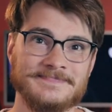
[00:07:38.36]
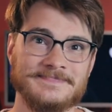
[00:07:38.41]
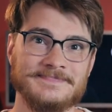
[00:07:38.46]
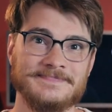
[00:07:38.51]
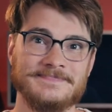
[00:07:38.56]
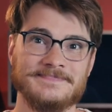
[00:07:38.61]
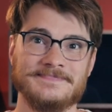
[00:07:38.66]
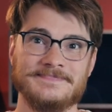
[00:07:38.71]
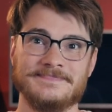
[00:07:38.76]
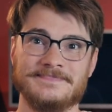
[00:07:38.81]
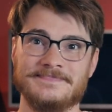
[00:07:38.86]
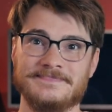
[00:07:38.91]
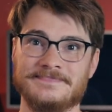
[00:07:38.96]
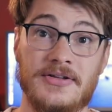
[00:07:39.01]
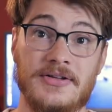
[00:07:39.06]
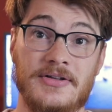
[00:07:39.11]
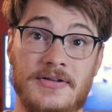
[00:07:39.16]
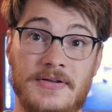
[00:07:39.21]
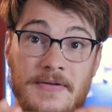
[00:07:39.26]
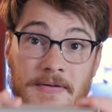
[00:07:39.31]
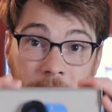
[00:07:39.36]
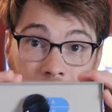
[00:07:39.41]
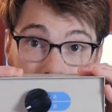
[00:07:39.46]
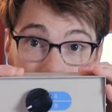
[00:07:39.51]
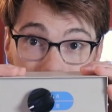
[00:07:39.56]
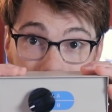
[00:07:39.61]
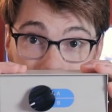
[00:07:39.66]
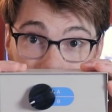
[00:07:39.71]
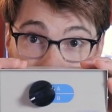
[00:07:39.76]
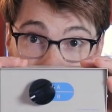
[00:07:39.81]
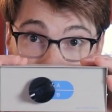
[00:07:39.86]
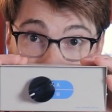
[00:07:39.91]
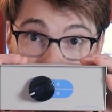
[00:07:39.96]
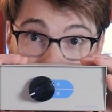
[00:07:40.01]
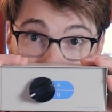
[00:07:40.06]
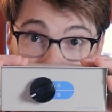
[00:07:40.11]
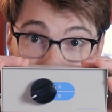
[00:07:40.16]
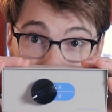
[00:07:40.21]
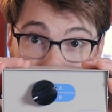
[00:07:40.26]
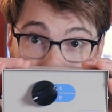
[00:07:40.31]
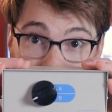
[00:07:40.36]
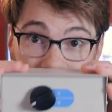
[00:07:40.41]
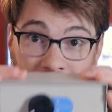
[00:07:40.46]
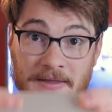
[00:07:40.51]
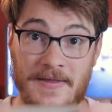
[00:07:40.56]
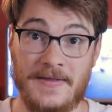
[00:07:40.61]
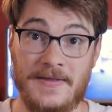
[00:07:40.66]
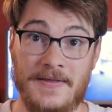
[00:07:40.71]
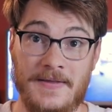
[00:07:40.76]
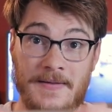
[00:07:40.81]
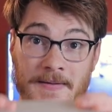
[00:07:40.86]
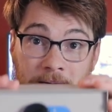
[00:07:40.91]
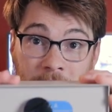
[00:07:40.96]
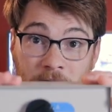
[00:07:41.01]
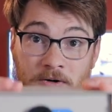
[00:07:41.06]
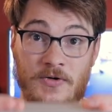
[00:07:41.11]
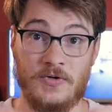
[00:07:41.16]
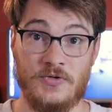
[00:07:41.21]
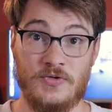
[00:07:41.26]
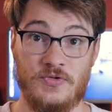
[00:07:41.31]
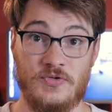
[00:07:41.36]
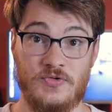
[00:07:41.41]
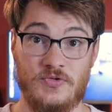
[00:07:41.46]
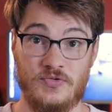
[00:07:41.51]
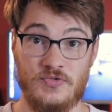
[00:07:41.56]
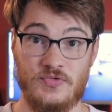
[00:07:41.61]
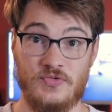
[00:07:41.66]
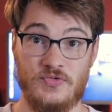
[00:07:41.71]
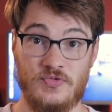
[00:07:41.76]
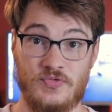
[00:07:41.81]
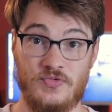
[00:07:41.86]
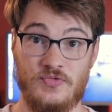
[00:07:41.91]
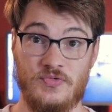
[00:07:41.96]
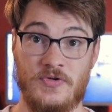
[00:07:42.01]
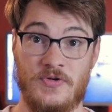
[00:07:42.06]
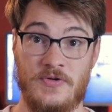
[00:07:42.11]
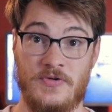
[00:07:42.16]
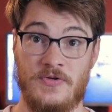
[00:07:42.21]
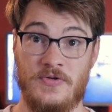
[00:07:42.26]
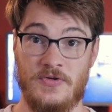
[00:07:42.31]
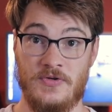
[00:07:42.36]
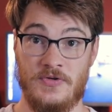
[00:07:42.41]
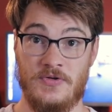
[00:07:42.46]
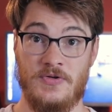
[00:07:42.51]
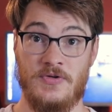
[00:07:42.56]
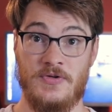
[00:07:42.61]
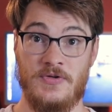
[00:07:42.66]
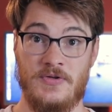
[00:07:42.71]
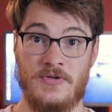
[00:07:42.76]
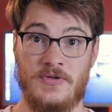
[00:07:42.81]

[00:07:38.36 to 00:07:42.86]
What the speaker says: [no speech]